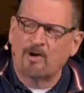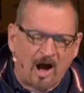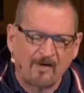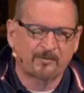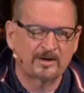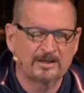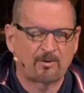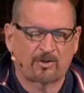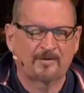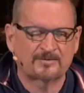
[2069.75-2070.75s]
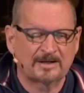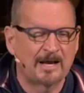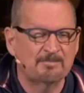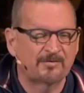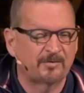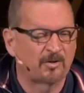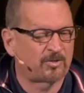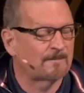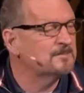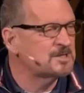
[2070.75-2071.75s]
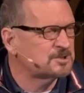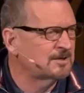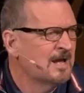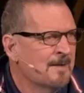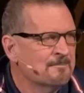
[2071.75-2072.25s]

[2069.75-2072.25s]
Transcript: offering yourself to Him in full submission